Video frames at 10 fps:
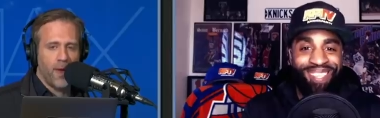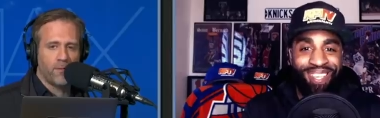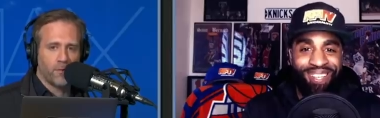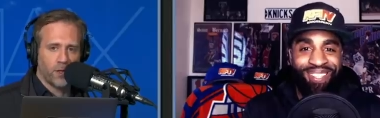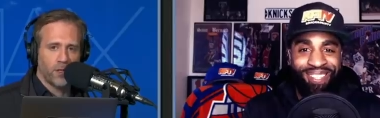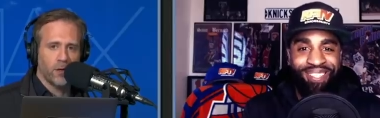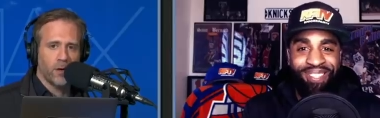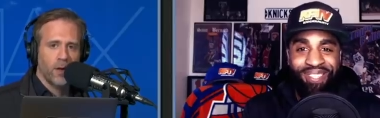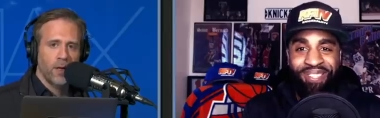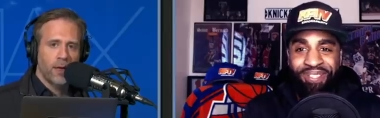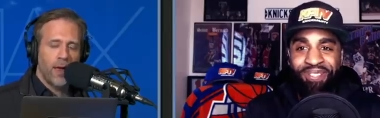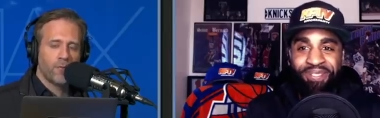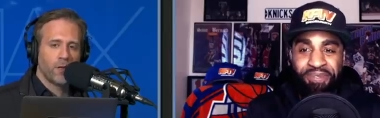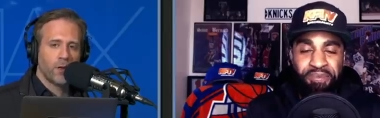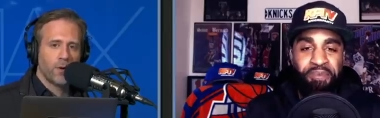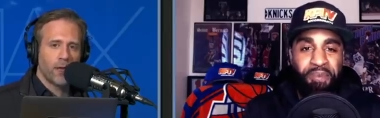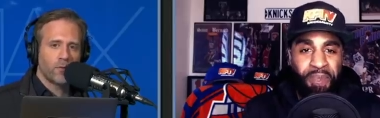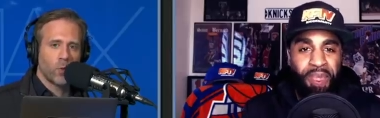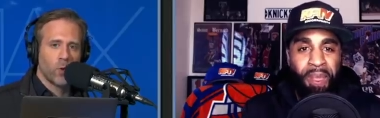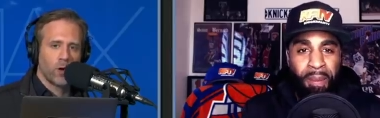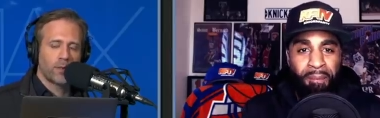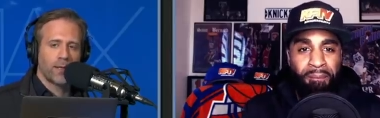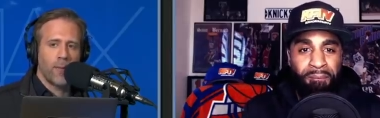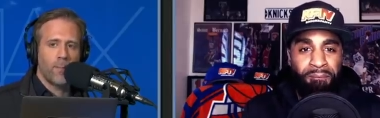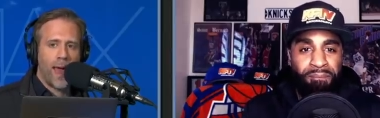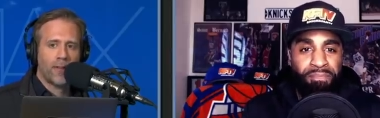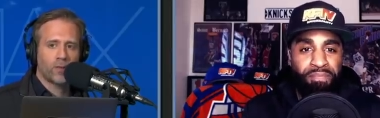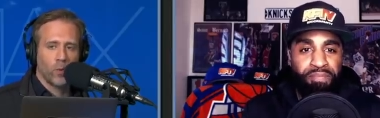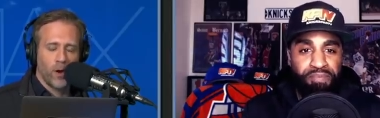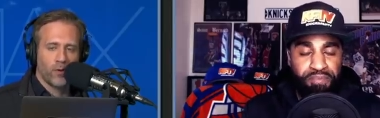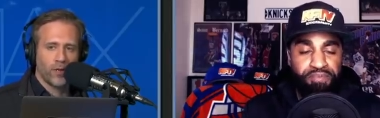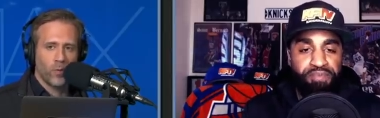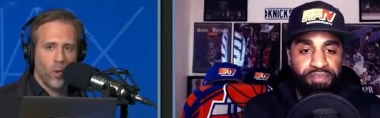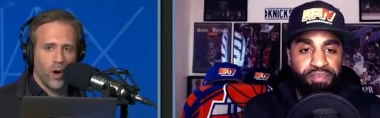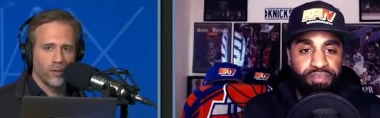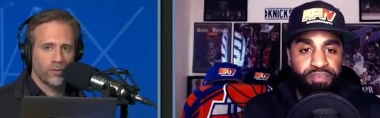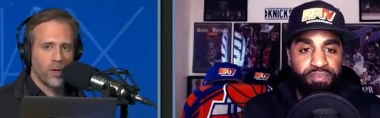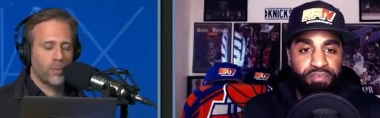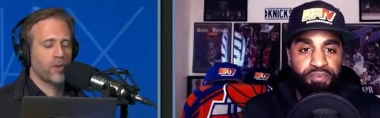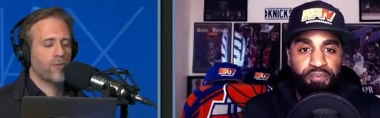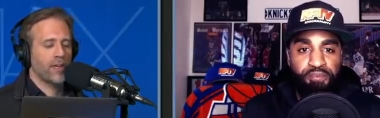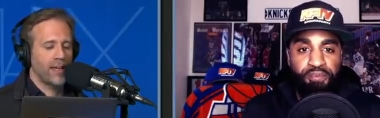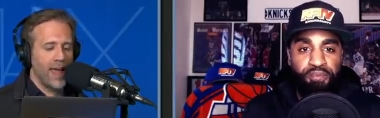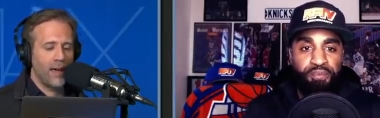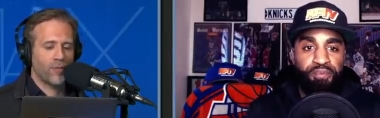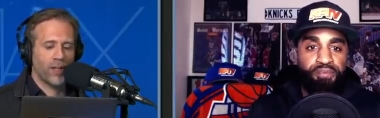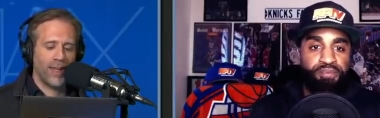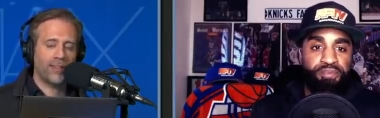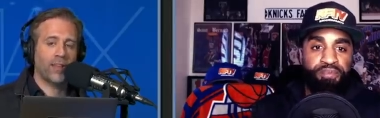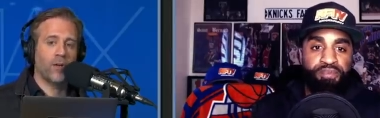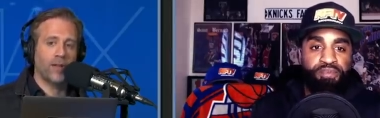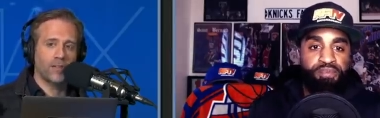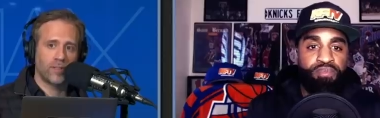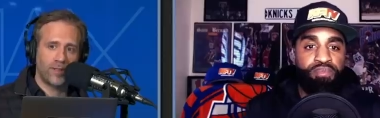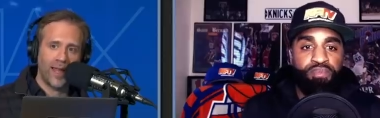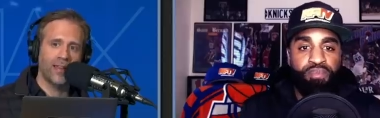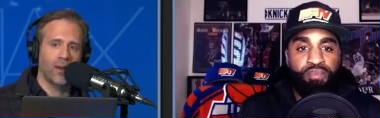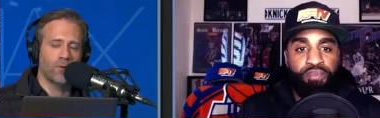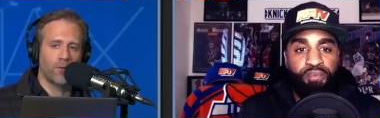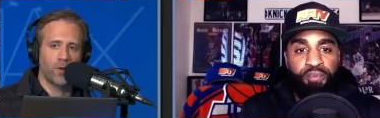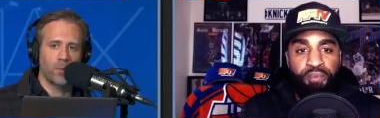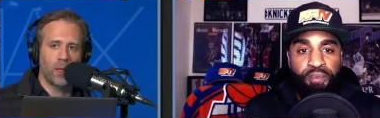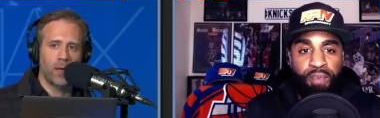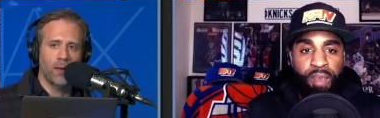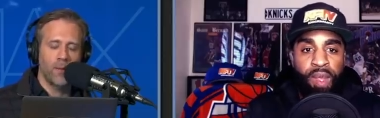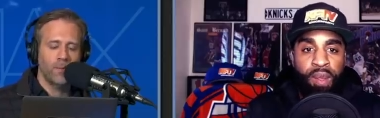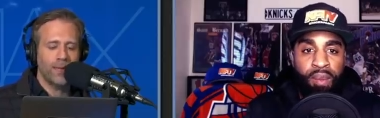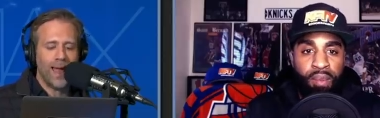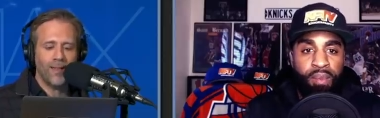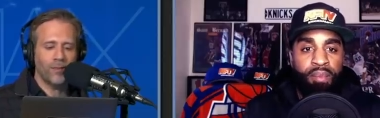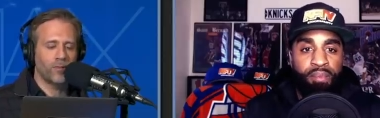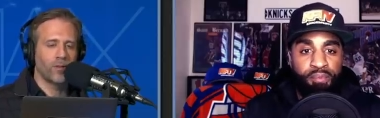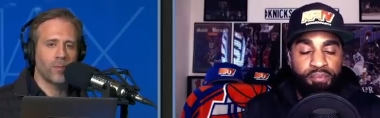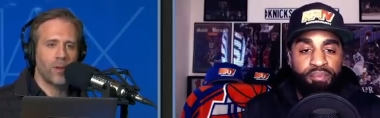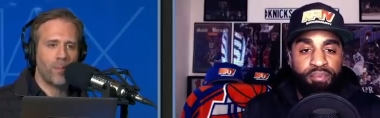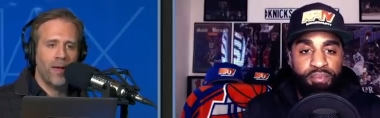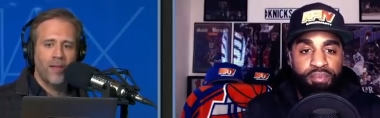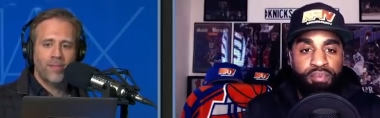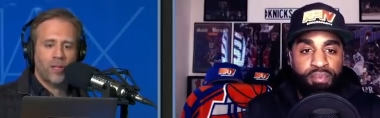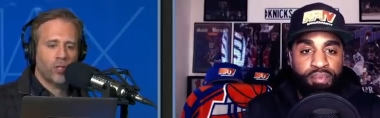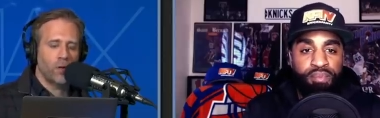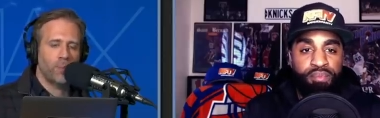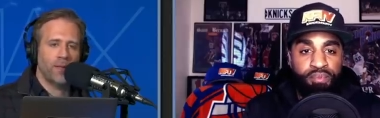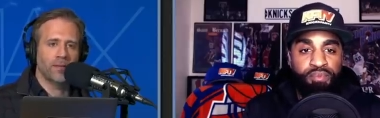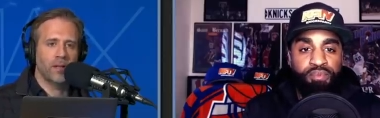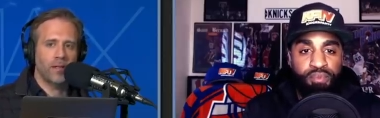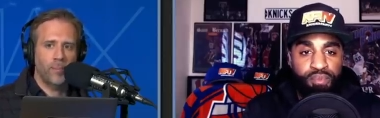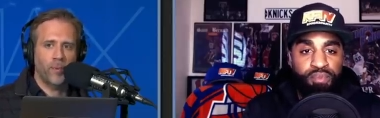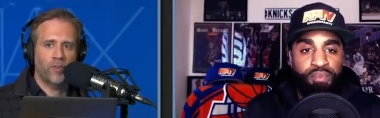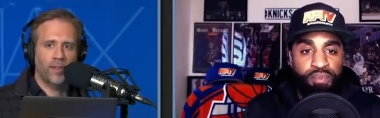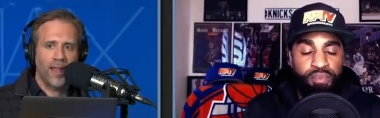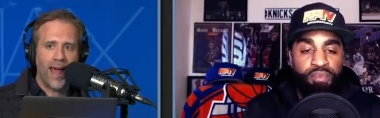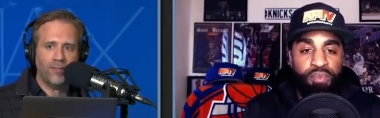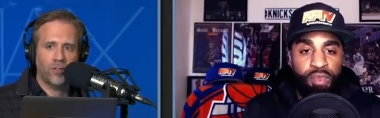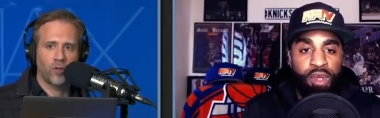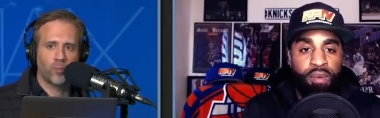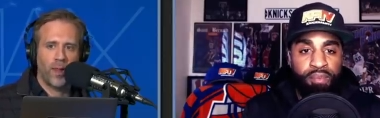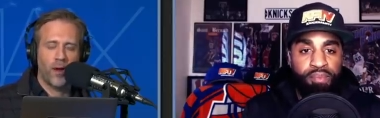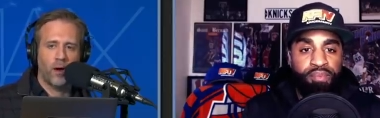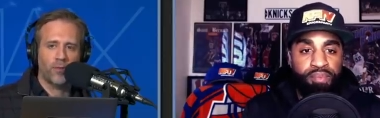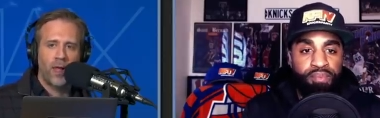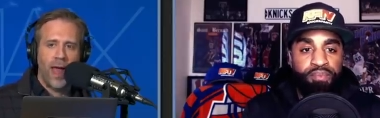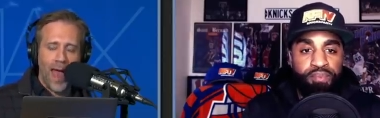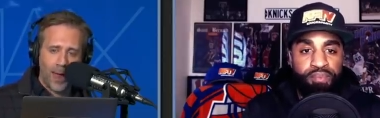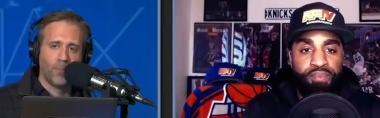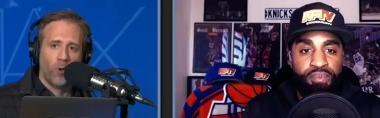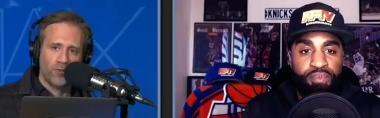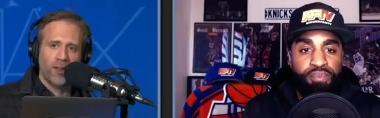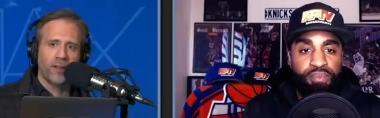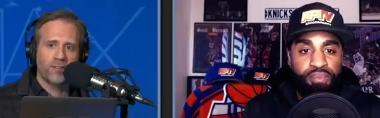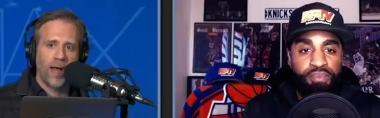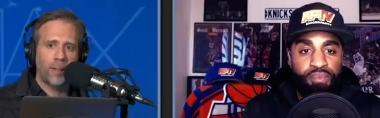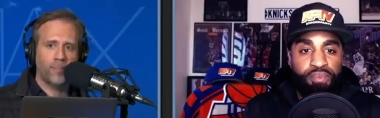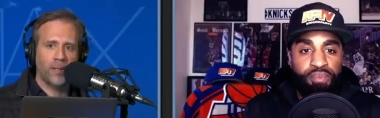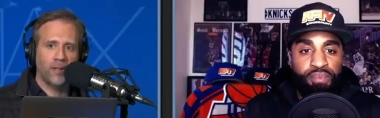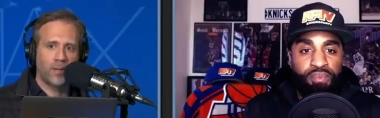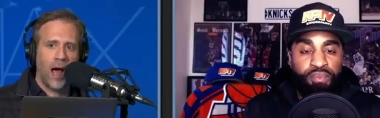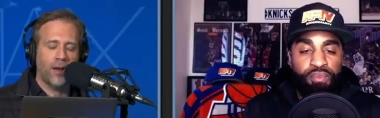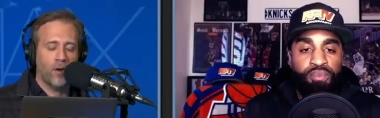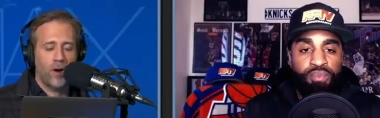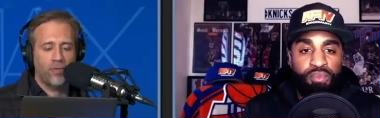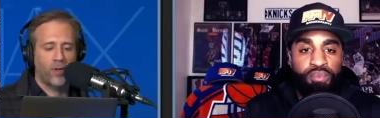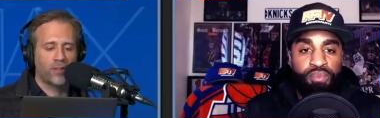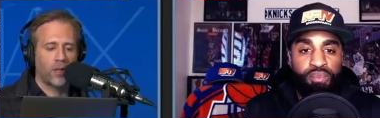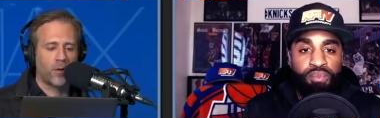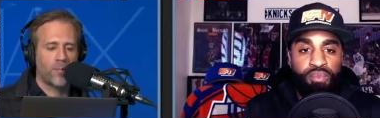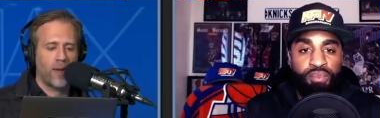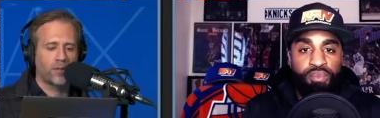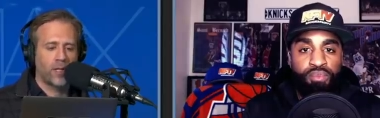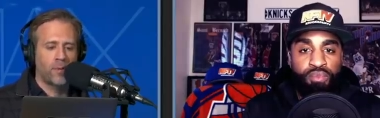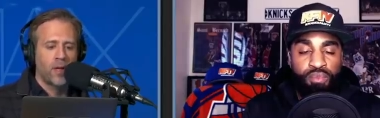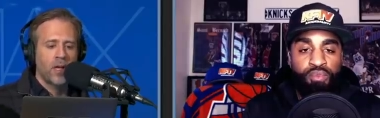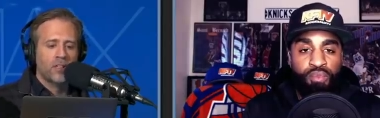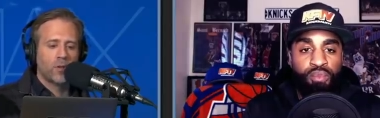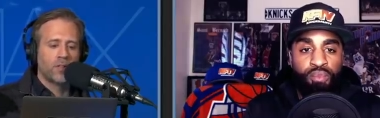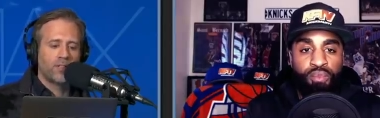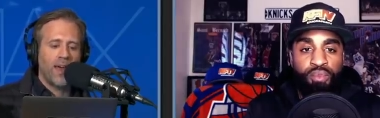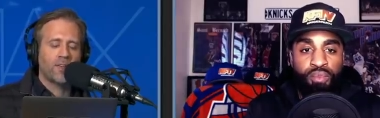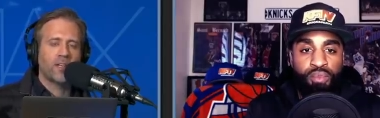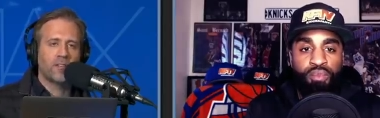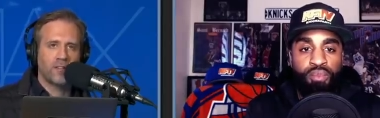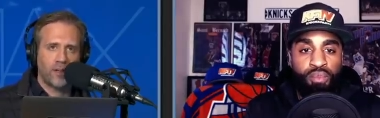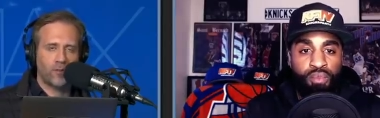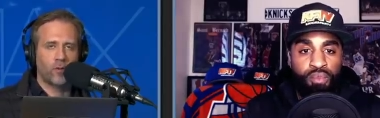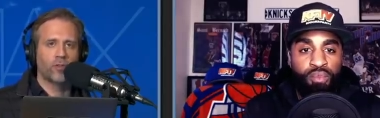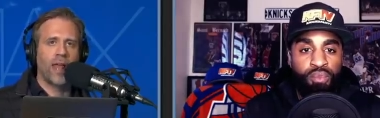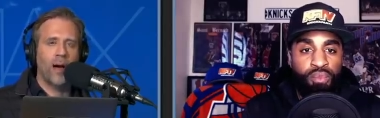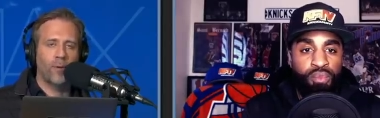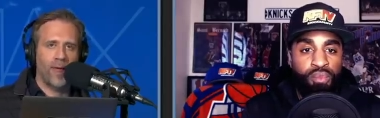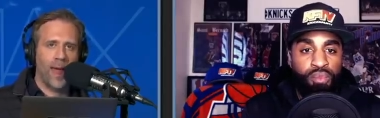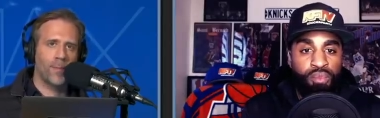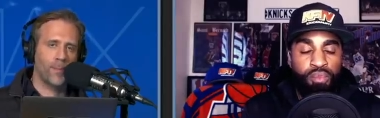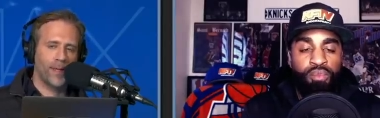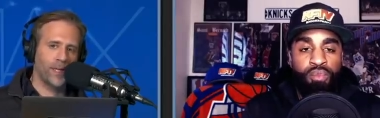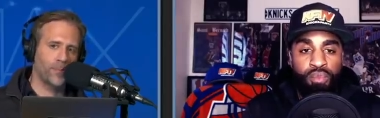Speaker 1: yeah. every year. Every year he has to work to get back to where he was. But if he can ever get there and stay there for a minute, Dallas is going to be. A, they should have beaten the Clippers in last year's playoffs had Porzingis not beat, gotten hurt. I thought they were the better team. So the 76ers now with Embiid